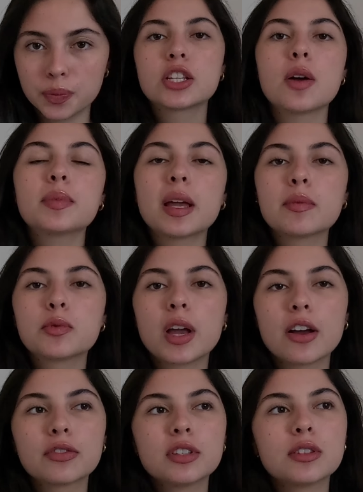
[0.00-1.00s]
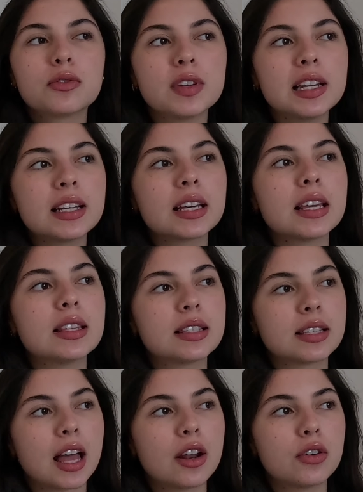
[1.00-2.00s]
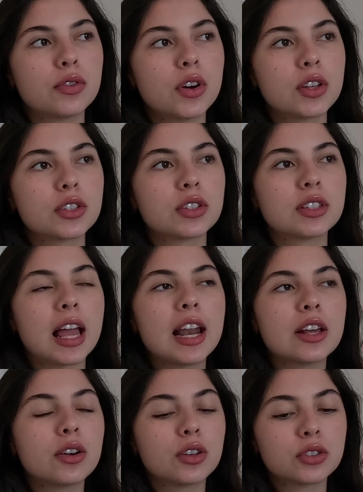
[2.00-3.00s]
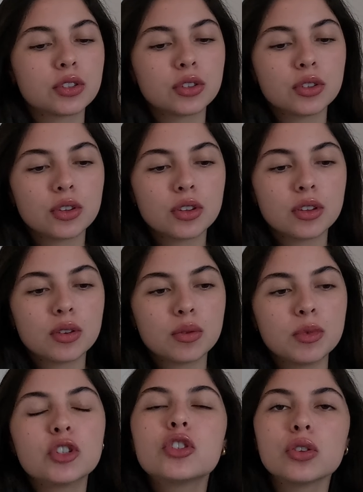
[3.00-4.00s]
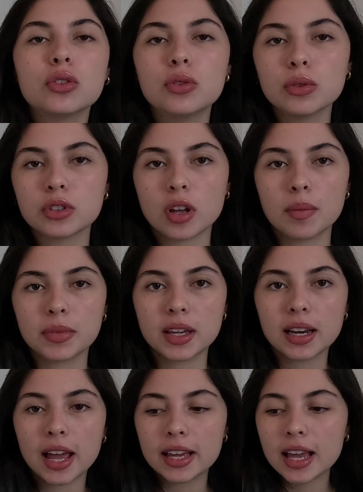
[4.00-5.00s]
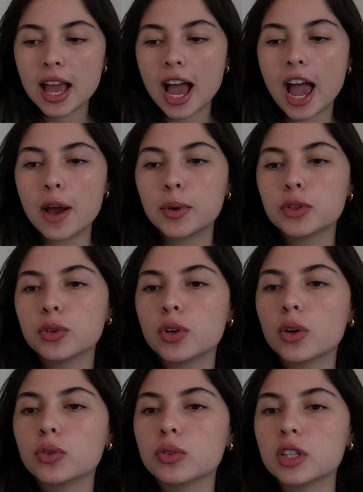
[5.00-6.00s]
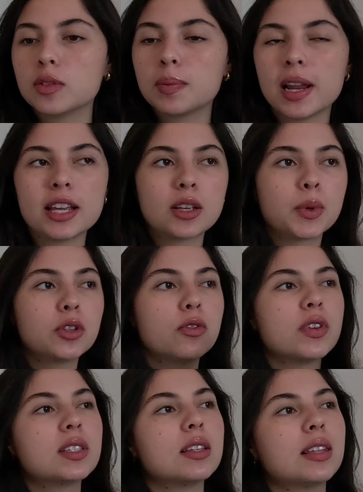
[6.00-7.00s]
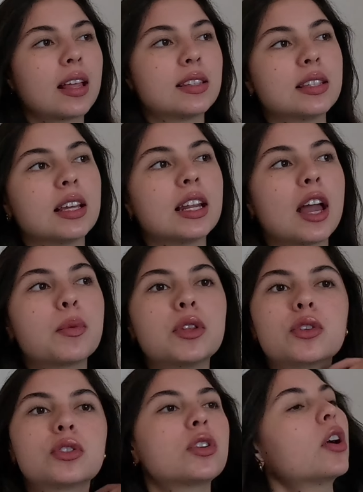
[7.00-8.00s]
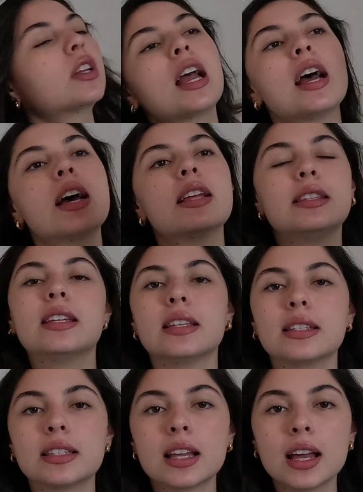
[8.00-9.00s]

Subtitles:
Sometimes we have this feeling inside of us telling us we should do something. Like, I want to go to this place, I want to visit that city, I want to start this.